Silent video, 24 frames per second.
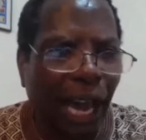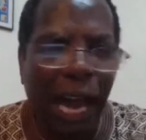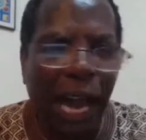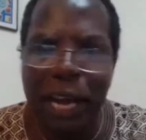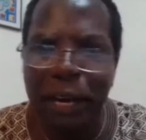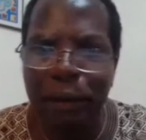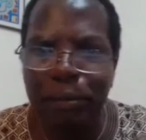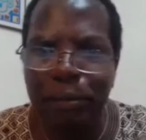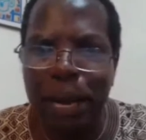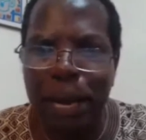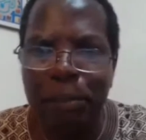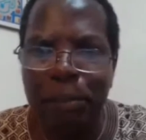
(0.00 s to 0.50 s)

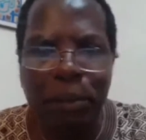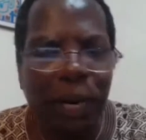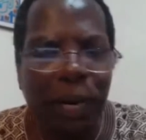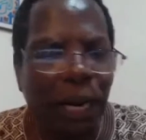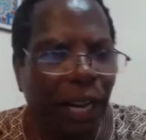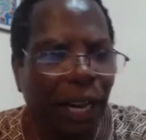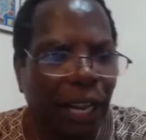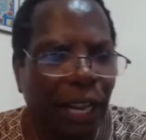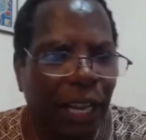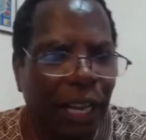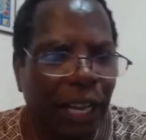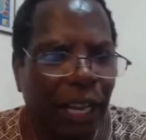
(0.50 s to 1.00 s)
I
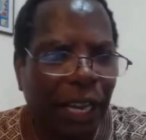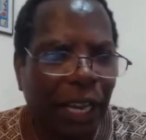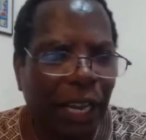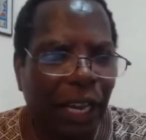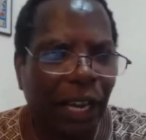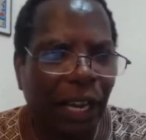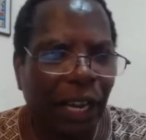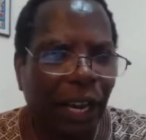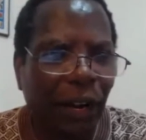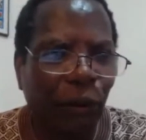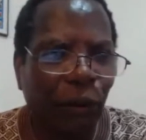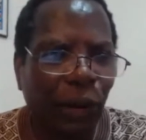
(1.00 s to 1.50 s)
remember
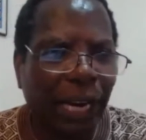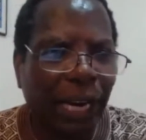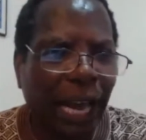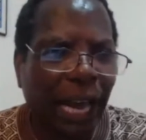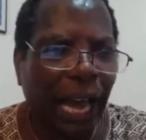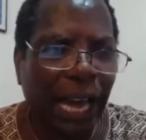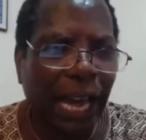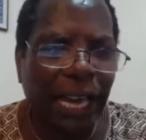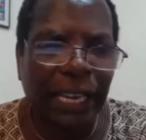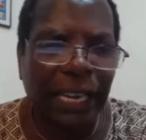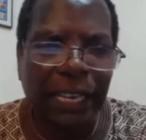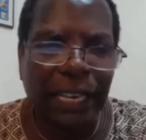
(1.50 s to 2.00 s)
when
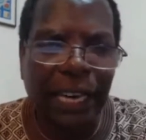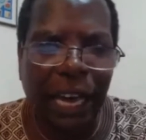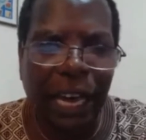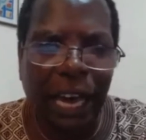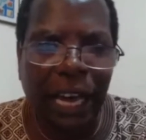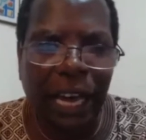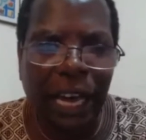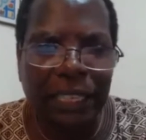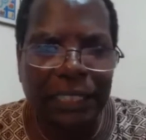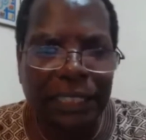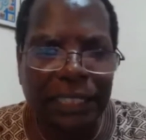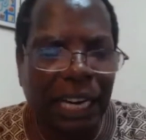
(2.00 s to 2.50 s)
I
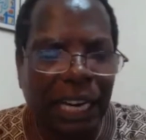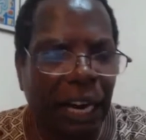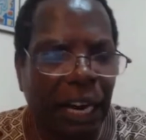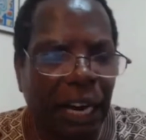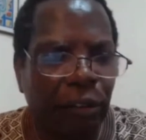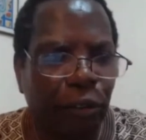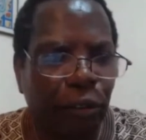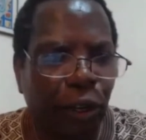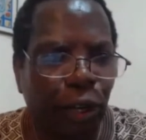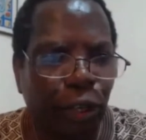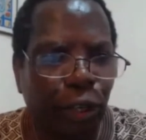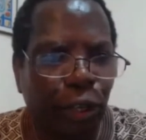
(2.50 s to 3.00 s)

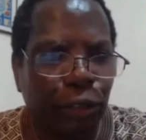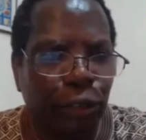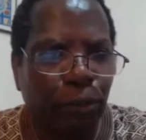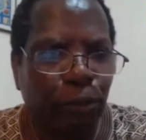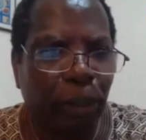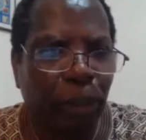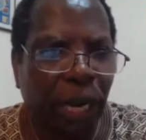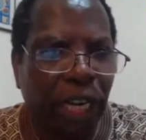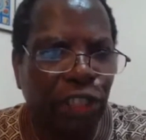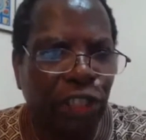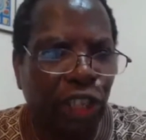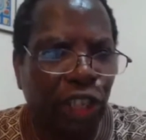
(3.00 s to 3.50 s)
traveled to
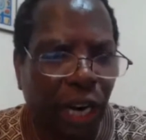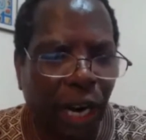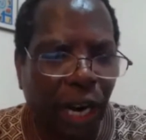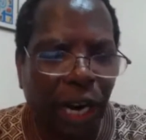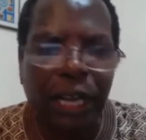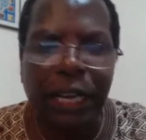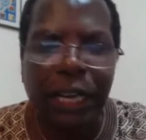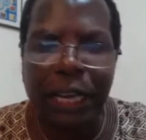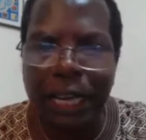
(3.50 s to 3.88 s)
Brescia,